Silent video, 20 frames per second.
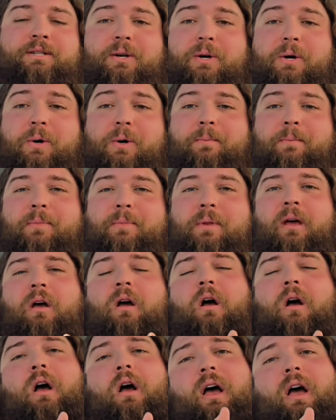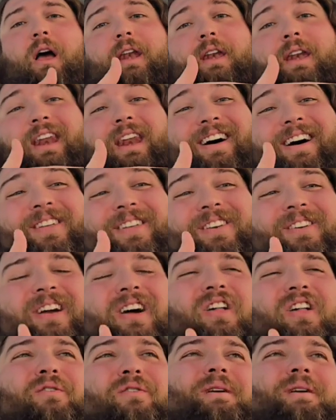So another
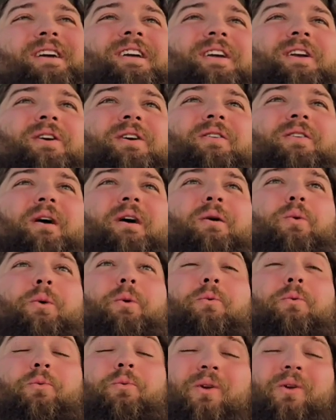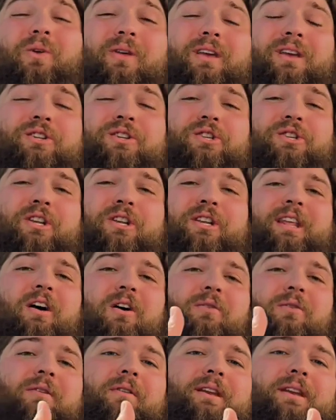element here that we really should
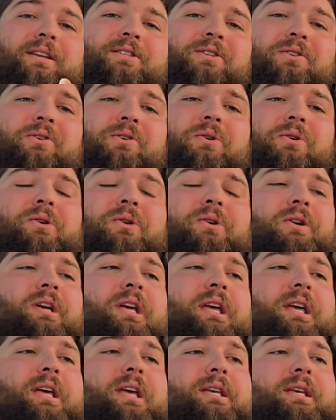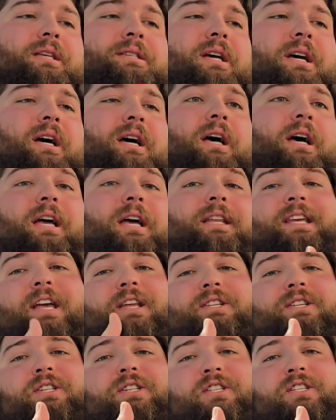delve into is
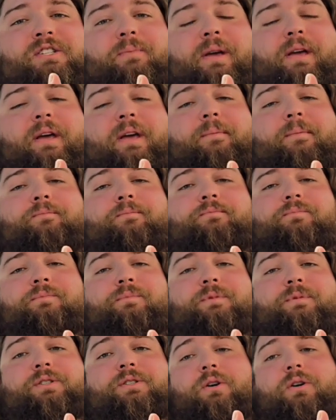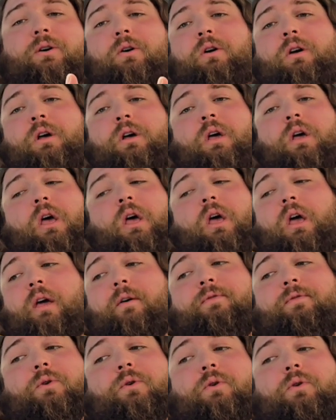attention span. So
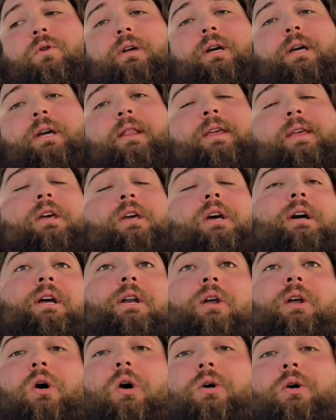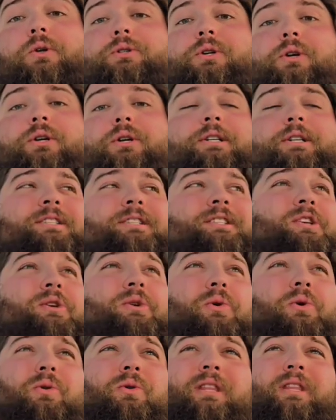if you'll look at the young adults or just the
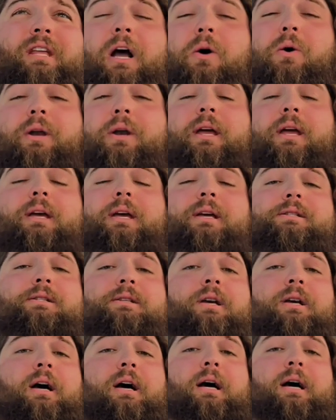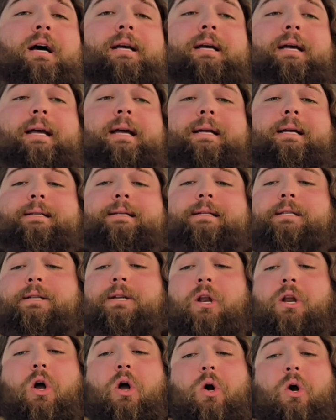youth nowadays,
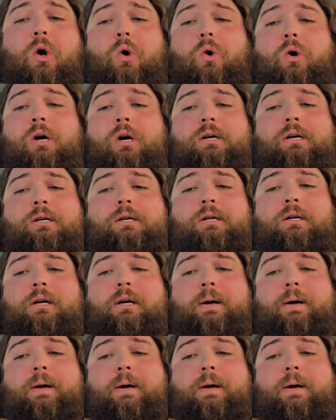it's no